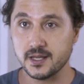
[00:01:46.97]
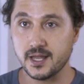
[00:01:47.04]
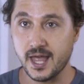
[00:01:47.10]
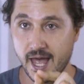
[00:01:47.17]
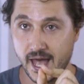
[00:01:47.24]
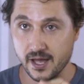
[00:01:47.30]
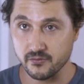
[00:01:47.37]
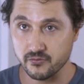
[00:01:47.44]

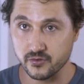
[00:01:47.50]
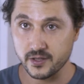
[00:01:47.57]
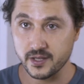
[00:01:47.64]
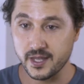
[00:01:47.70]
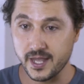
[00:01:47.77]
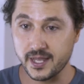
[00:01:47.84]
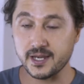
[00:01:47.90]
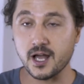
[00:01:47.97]
have
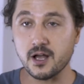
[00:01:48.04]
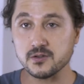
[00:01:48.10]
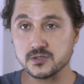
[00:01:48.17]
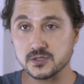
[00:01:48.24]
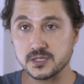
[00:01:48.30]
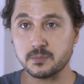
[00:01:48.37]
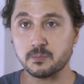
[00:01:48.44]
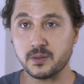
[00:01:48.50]
and
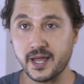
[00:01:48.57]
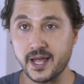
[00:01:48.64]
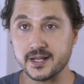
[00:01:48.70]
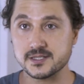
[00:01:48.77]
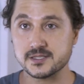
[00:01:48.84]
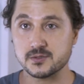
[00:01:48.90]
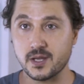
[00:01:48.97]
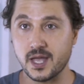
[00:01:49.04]
also the
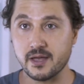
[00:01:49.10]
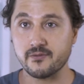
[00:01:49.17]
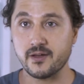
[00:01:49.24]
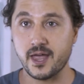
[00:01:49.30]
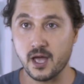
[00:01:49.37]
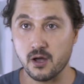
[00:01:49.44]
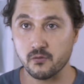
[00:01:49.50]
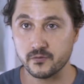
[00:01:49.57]
plants to have a
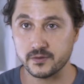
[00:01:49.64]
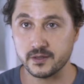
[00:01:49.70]
healthy